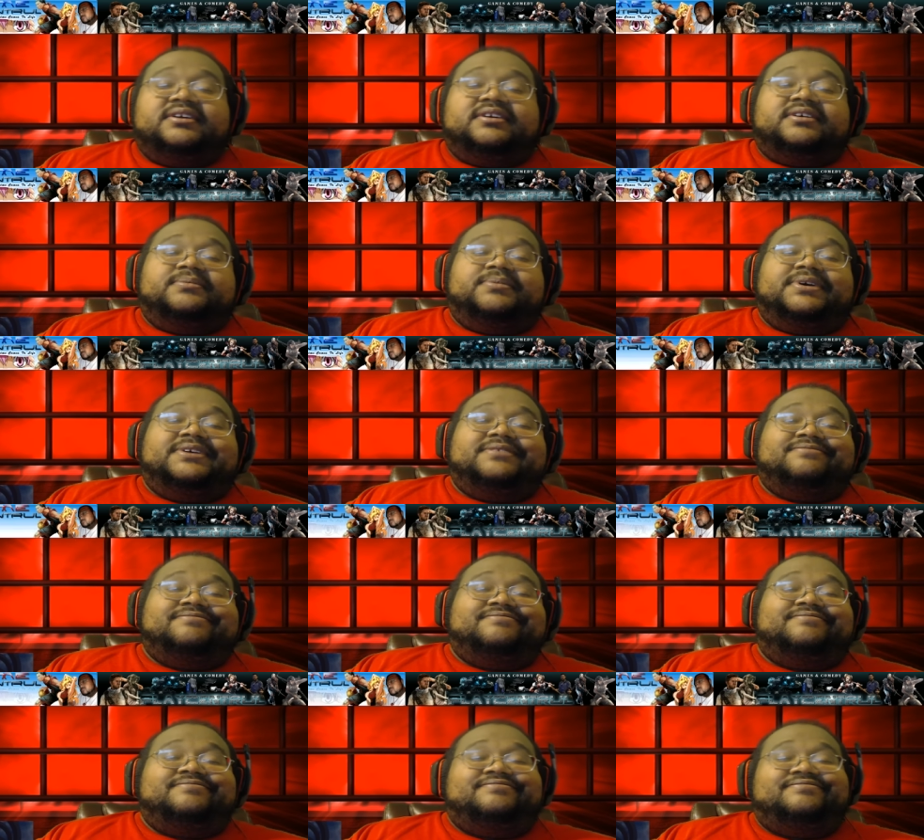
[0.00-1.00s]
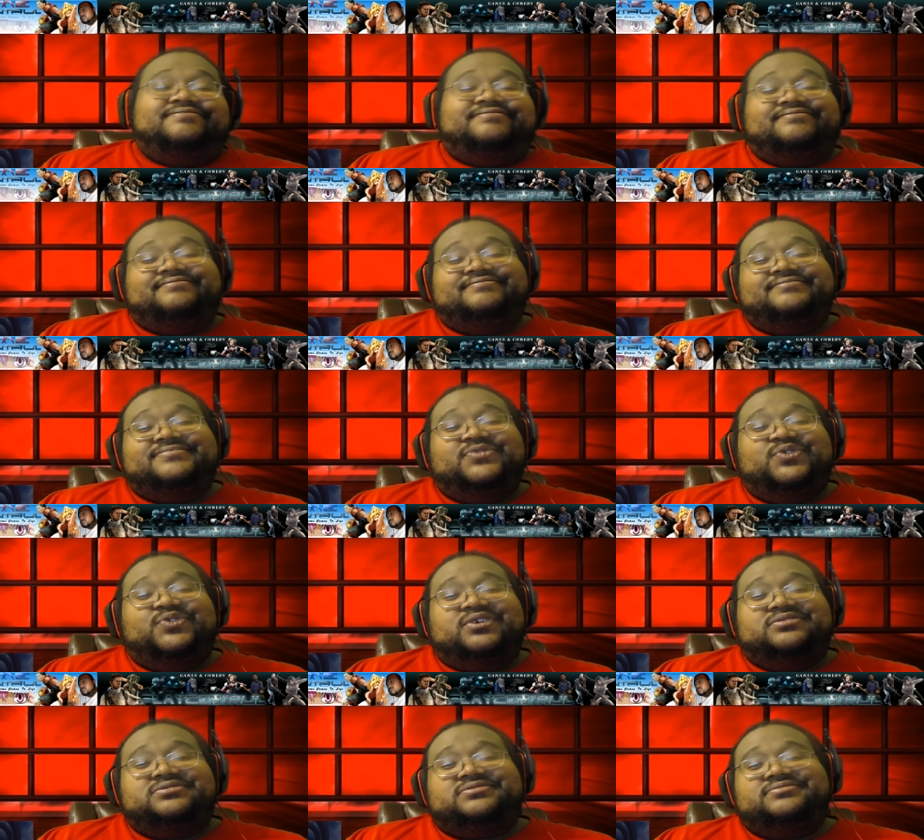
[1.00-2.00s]
But who
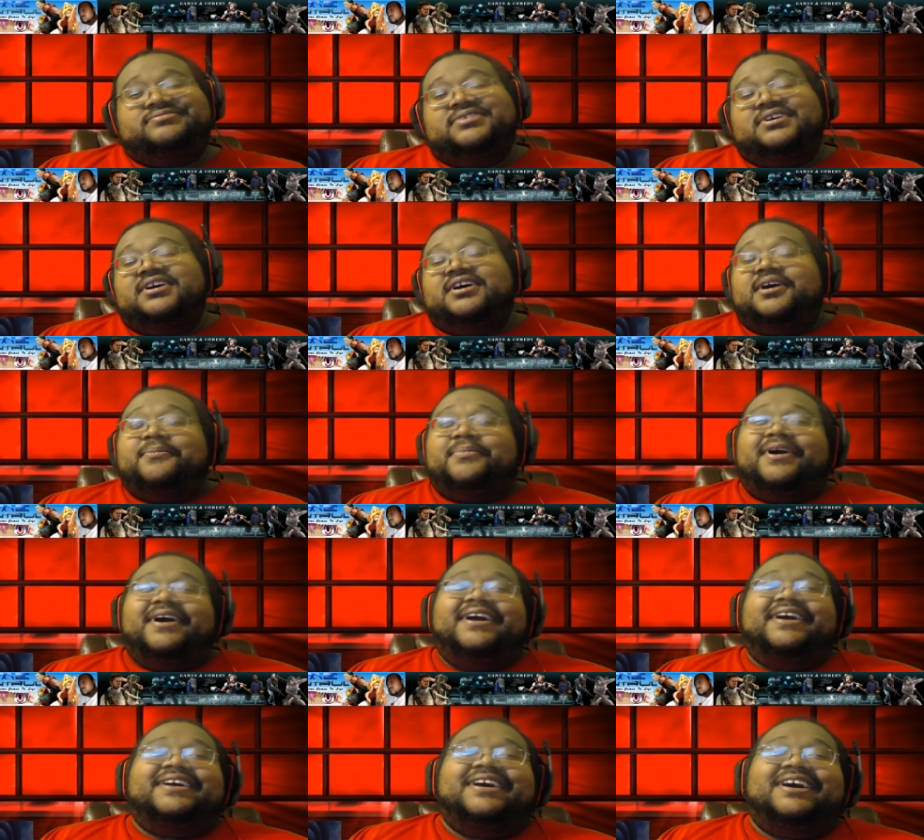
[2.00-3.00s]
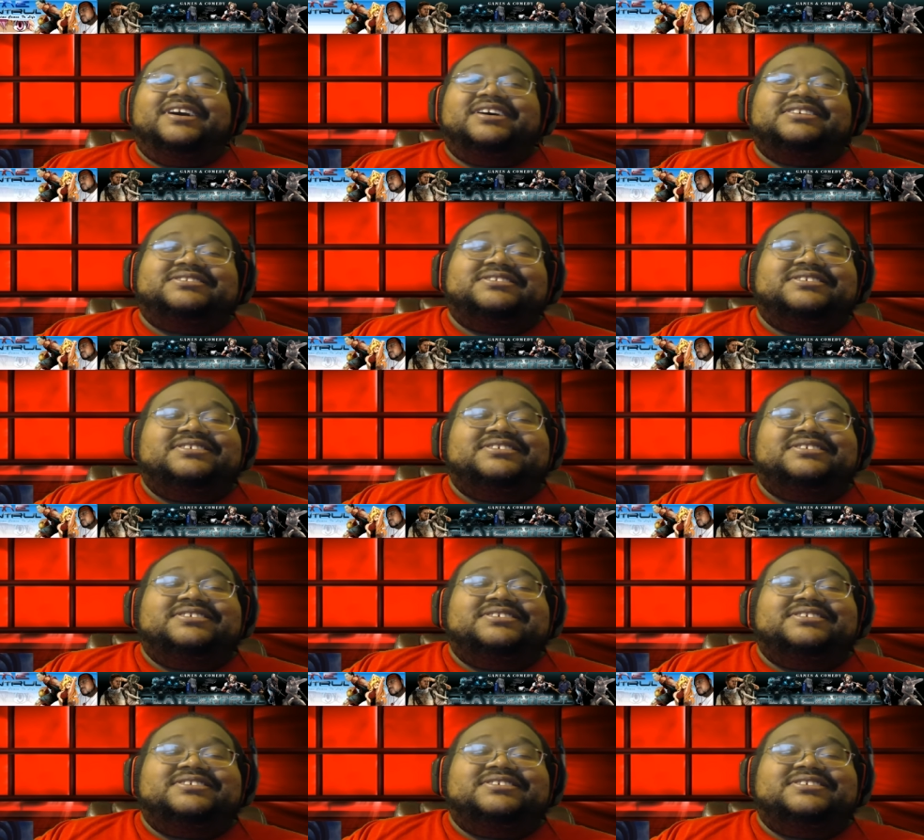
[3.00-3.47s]
knows? But, all right, guys.